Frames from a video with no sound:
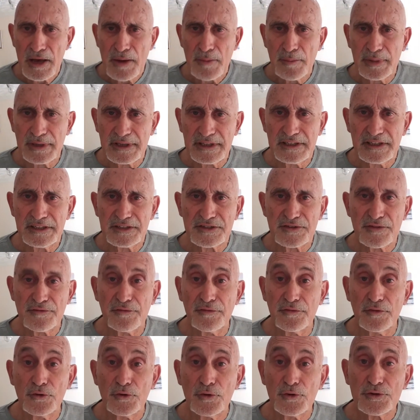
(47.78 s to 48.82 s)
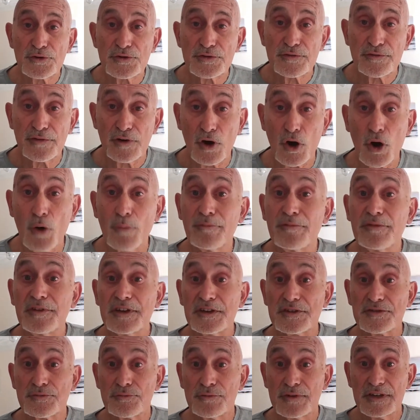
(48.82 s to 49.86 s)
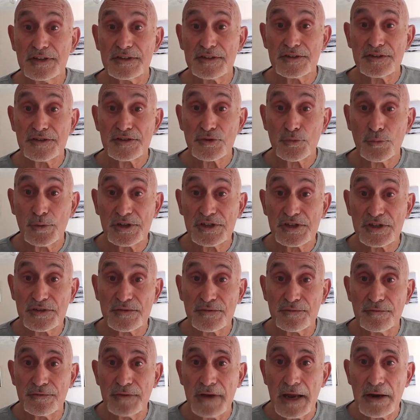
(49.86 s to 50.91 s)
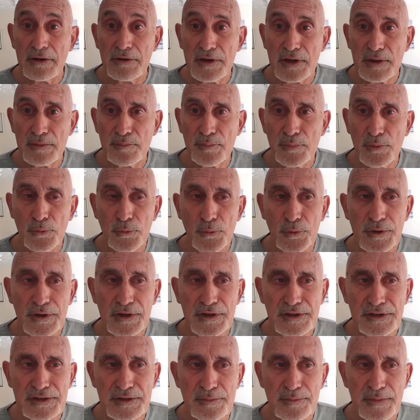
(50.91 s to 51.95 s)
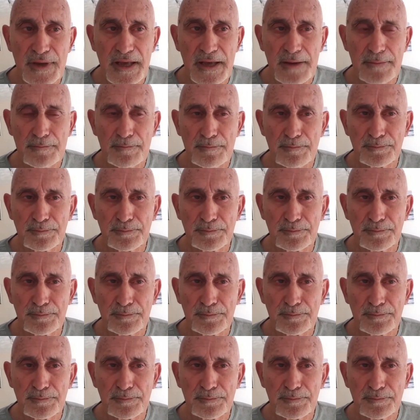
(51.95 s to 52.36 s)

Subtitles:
but it is a verse for obvious reasons which is very important to me.